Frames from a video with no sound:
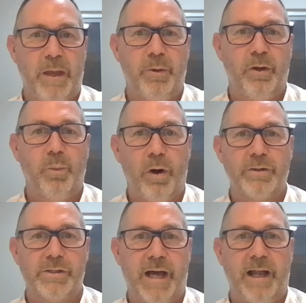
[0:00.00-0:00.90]
these people, and
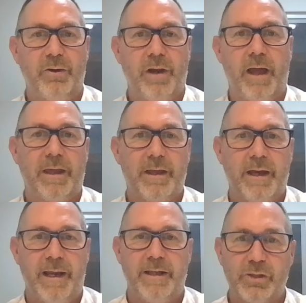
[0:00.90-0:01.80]
what does that look
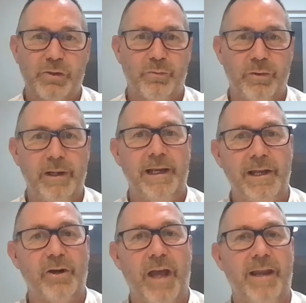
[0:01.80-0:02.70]
like? And it doesn't
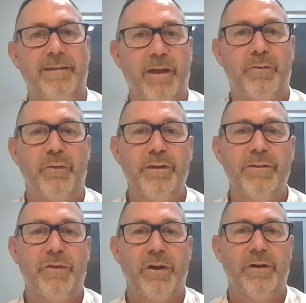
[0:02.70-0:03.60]
really look any
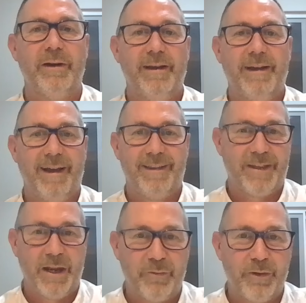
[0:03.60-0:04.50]
different to
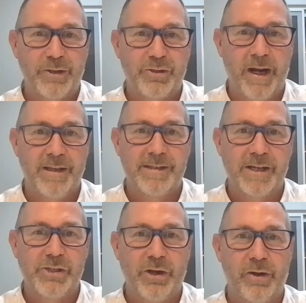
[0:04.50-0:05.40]
delivering a
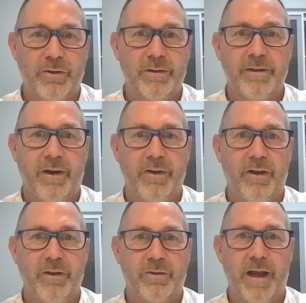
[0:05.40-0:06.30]
training session on a
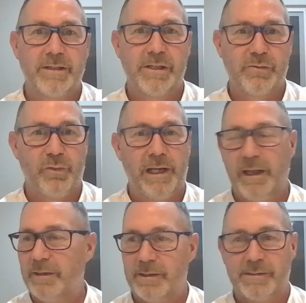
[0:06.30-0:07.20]
on, on the grass. It's
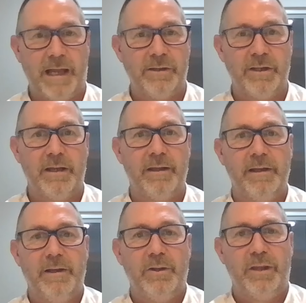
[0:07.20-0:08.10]
really
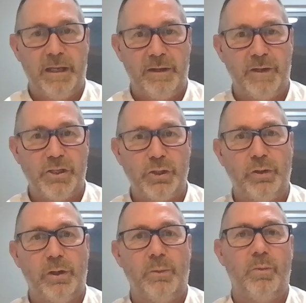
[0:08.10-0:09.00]
understanding the
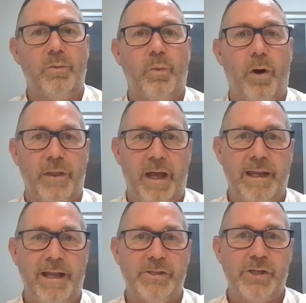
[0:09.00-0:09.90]
individual and what
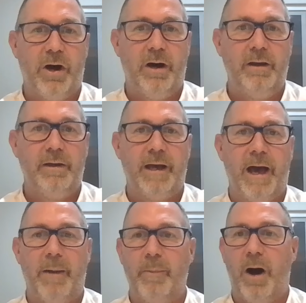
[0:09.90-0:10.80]
their needs are,
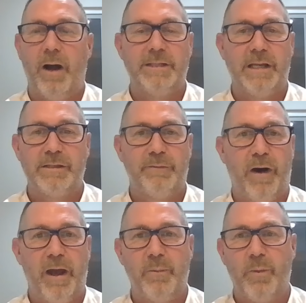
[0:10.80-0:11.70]
um,
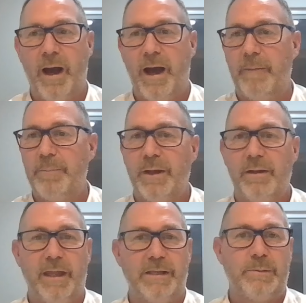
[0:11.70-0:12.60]
identifying where
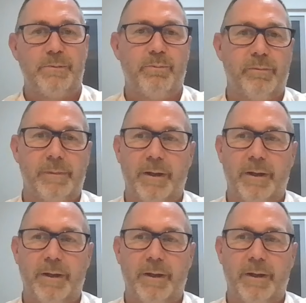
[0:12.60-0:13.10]
there's